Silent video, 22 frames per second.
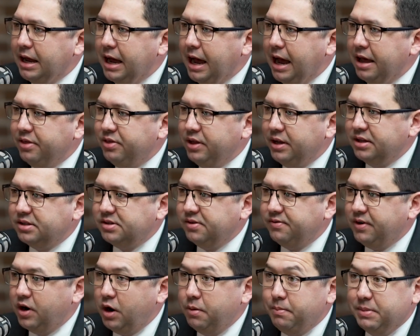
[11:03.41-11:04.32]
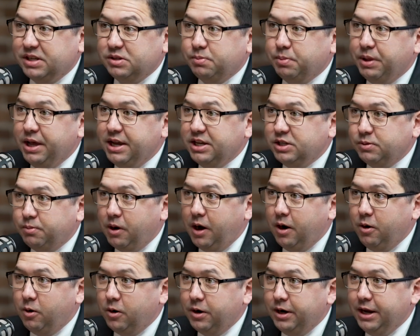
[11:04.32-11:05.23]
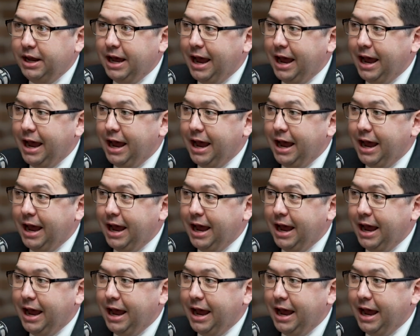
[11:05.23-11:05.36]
I think it's a very misplaced priority.